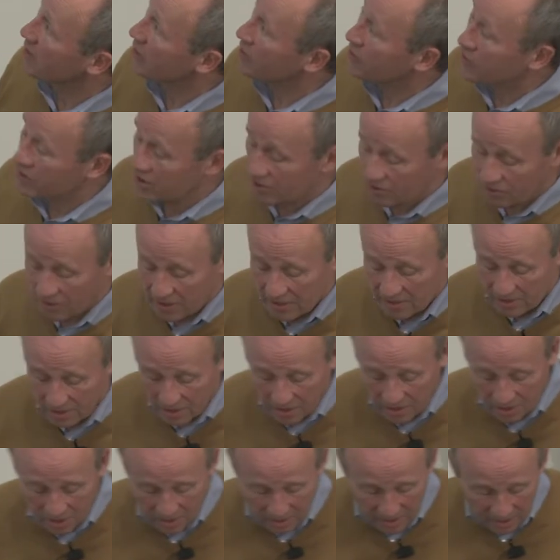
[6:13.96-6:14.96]
who's a
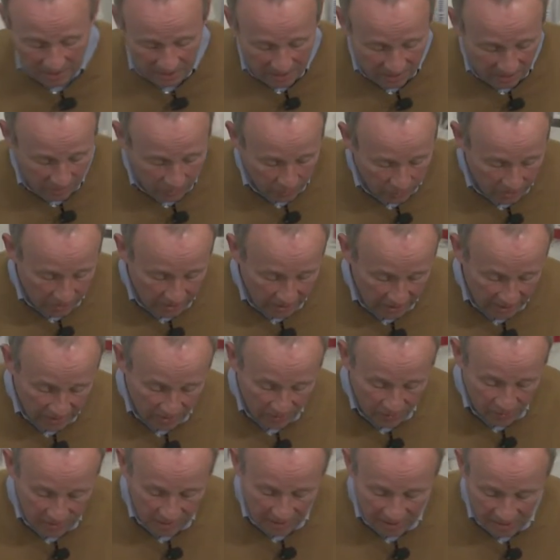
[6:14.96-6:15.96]
researcher
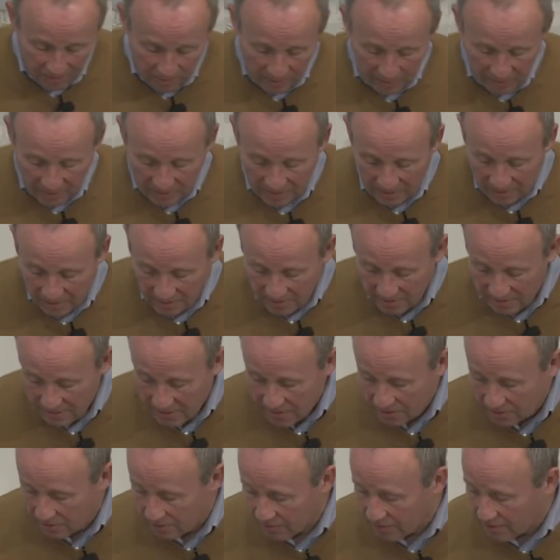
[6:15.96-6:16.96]
associated with the
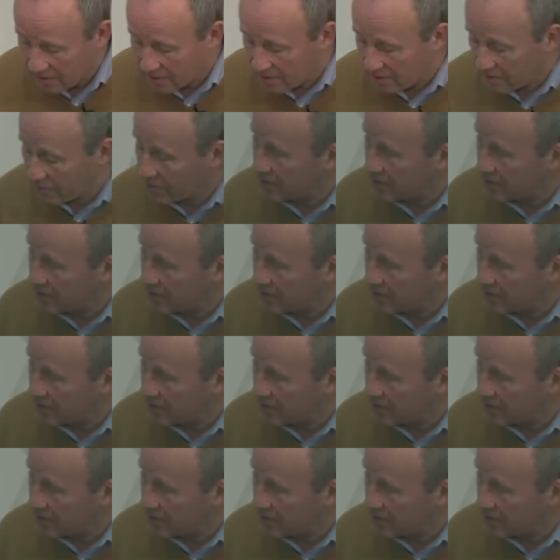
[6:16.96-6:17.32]
center, with